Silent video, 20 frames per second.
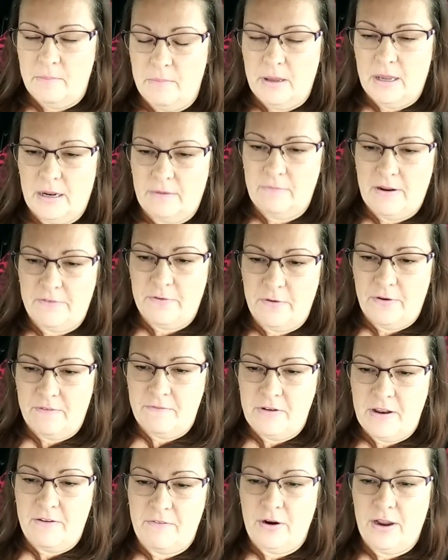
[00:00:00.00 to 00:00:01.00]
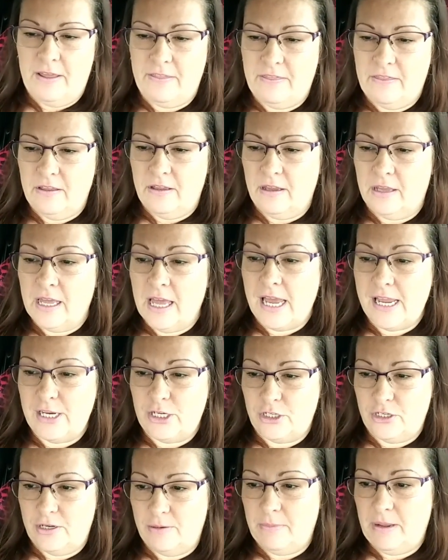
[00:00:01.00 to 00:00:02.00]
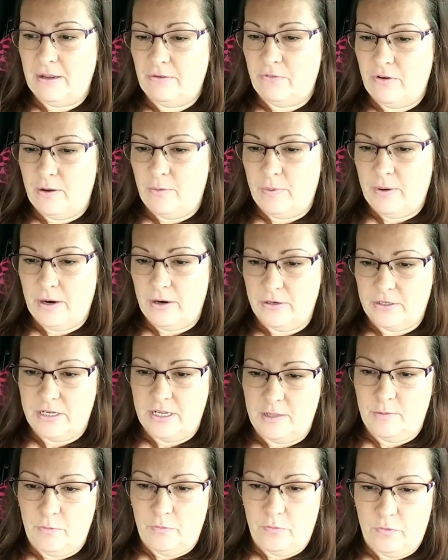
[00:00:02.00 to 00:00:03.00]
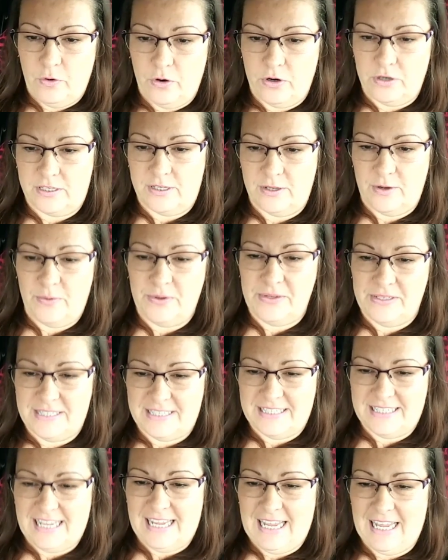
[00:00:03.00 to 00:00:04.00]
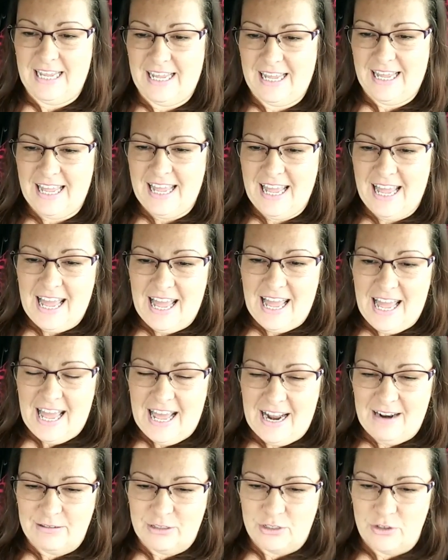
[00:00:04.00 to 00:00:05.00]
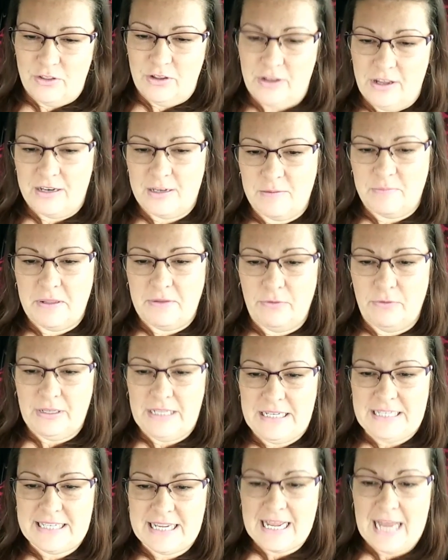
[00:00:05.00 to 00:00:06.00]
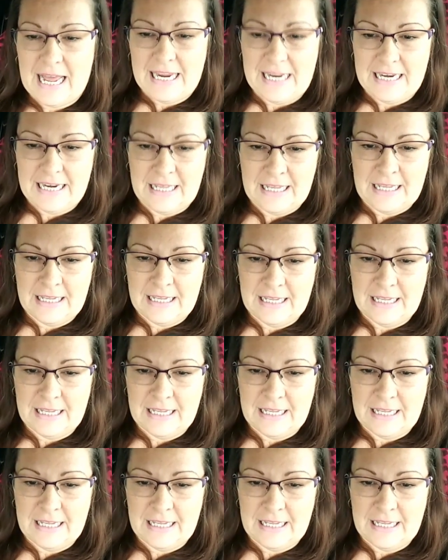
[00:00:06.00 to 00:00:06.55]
But never had the occasion to make vampire teeth before, so we'll see. And I'm sure they're going to be really tiny.